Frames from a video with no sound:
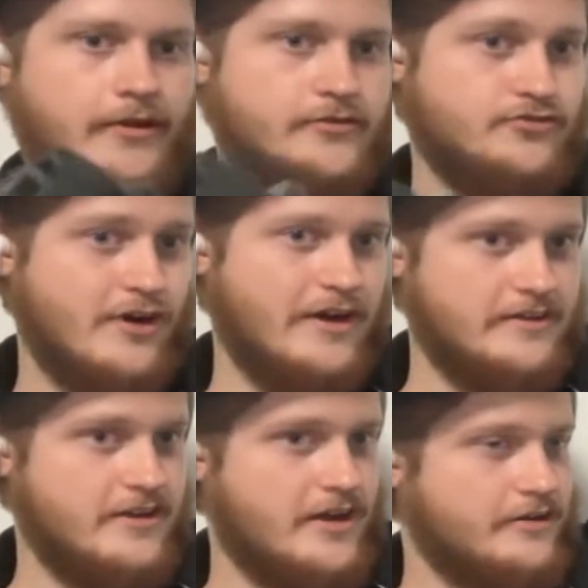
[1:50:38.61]

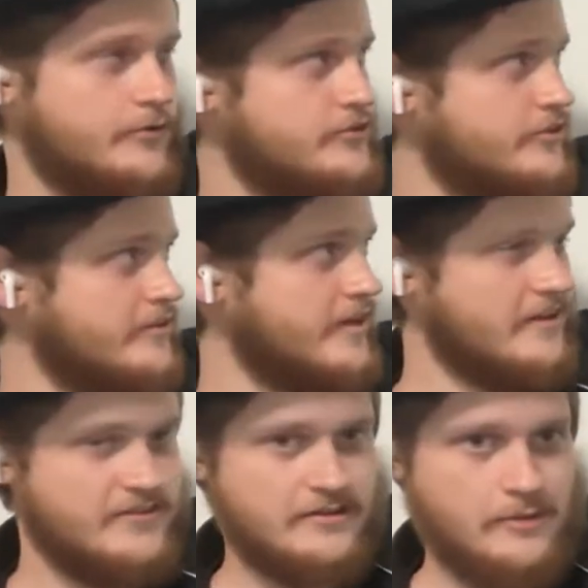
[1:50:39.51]
drying dock, which you can kind
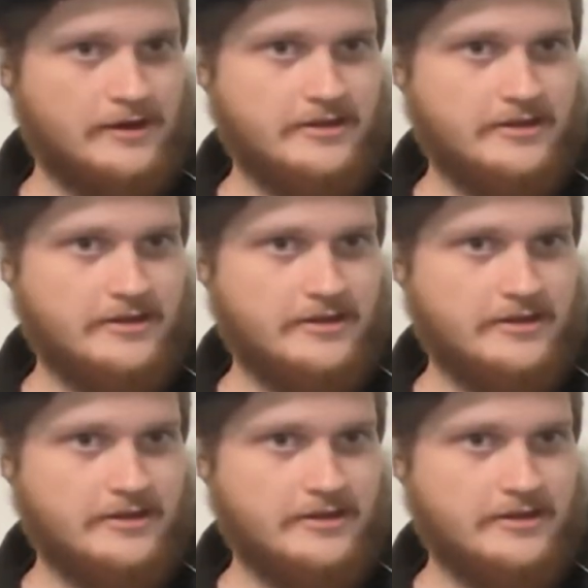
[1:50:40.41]
of see right